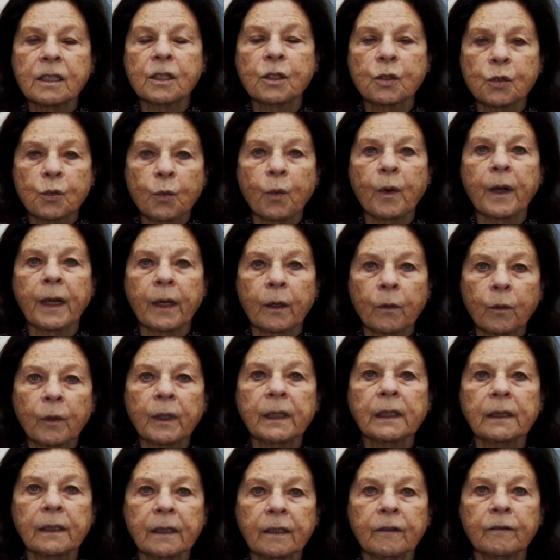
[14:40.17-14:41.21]
is where we
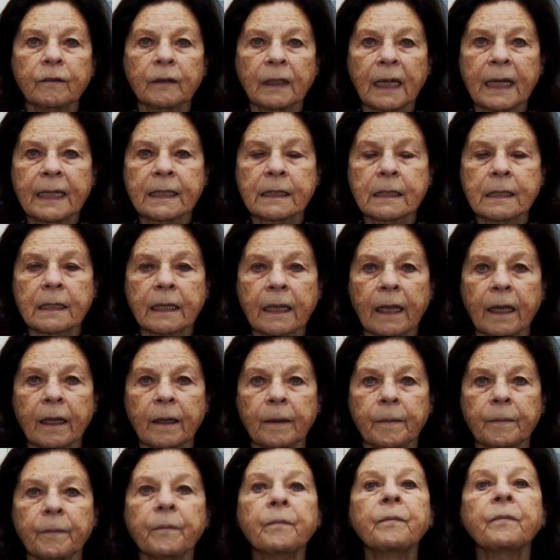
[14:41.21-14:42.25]
live landscape,
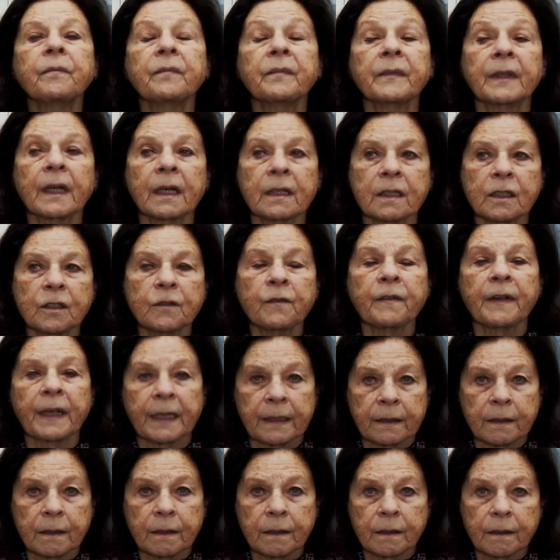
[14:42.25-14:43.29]
not
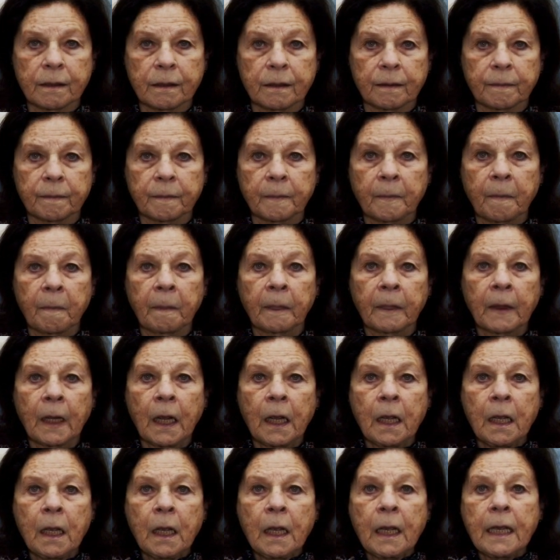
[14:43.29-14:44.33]
Sven's.
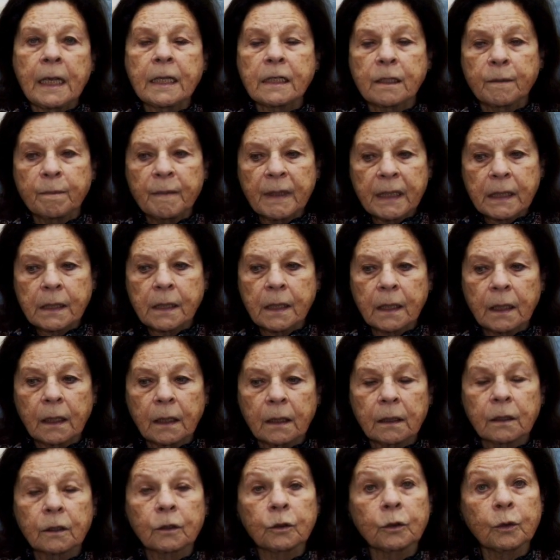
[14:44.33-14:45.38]
He's mixing
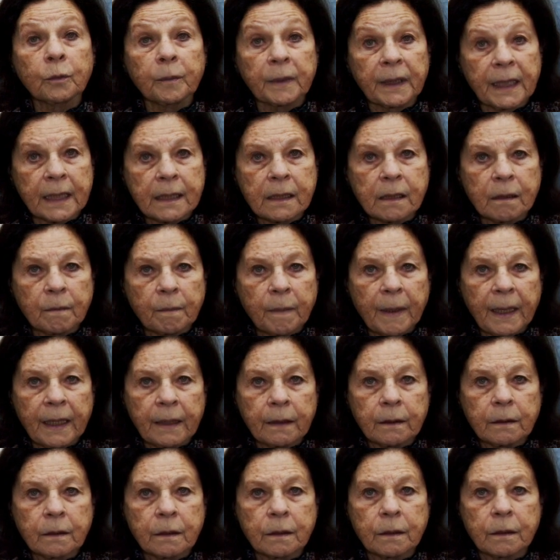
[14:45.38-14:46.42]
in a luminescent
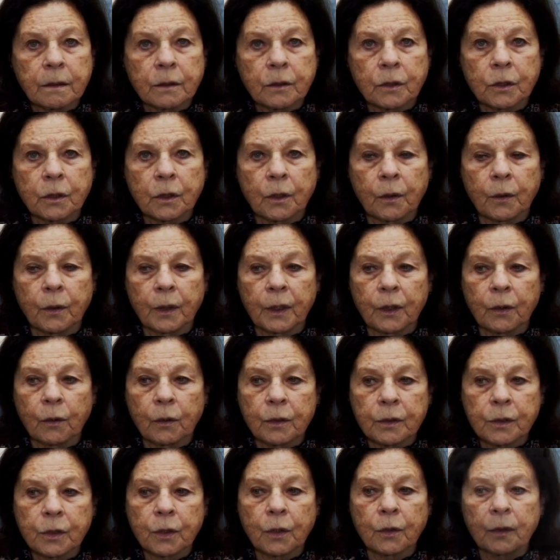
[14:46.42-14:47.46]
paint, so he
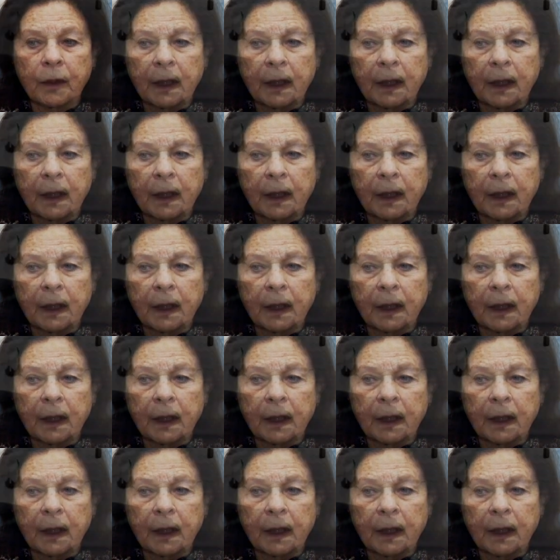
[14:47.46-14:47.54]
also